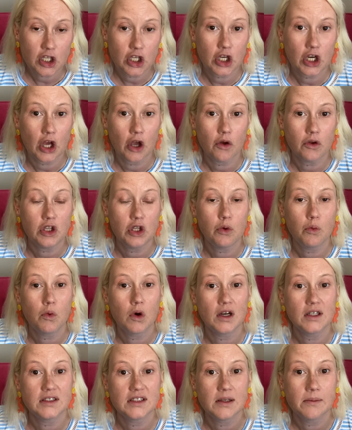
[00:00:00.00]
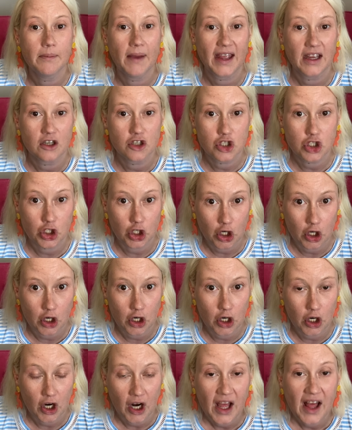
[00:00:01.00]
You want to make
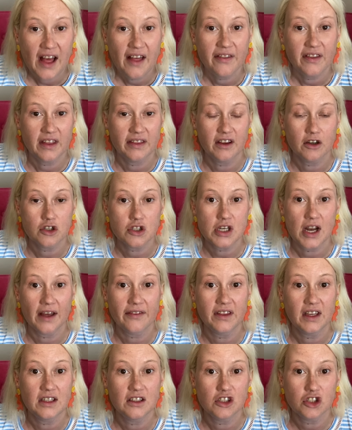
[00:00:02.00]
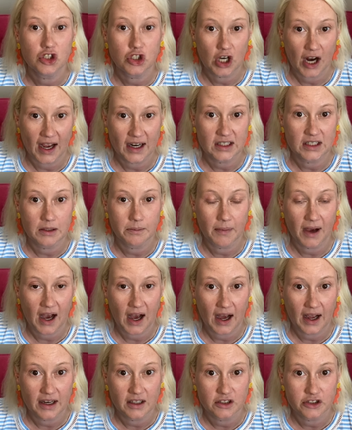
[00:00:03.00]
sure that there's nothing distracting
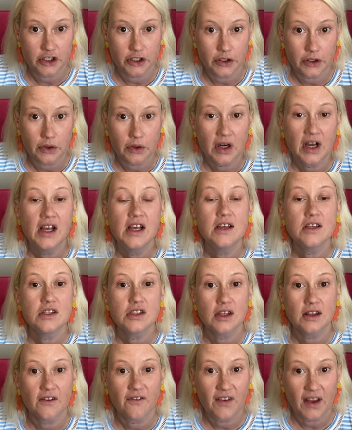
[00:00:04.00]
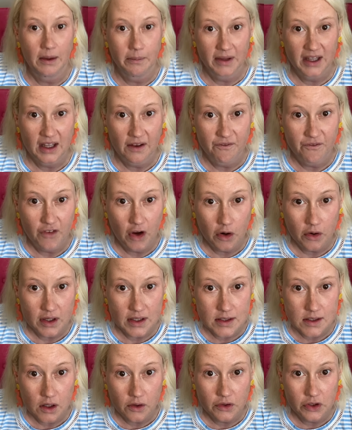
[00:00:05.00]
behind you so the family can
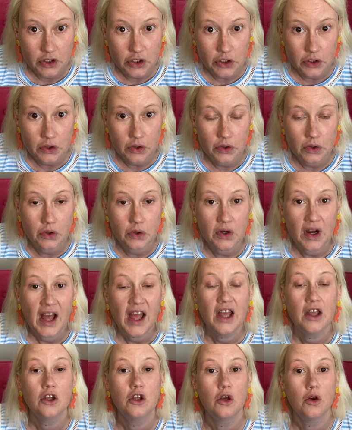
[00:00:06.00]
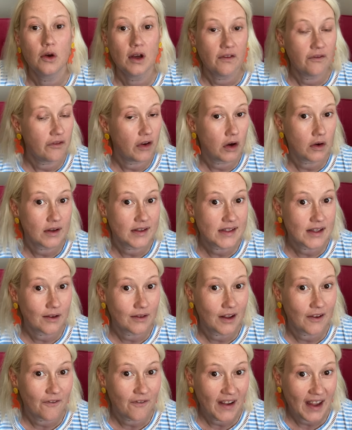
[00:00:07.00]
focus on you, you can focus on
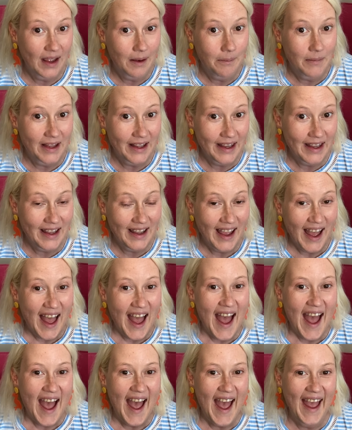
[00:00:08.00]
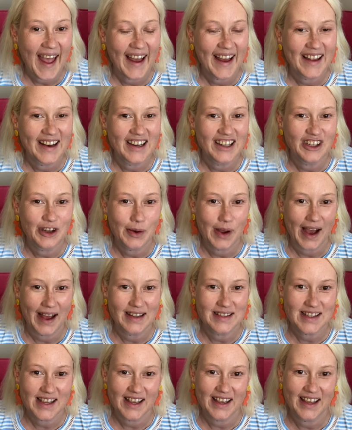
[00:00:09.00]
the family, and you guys can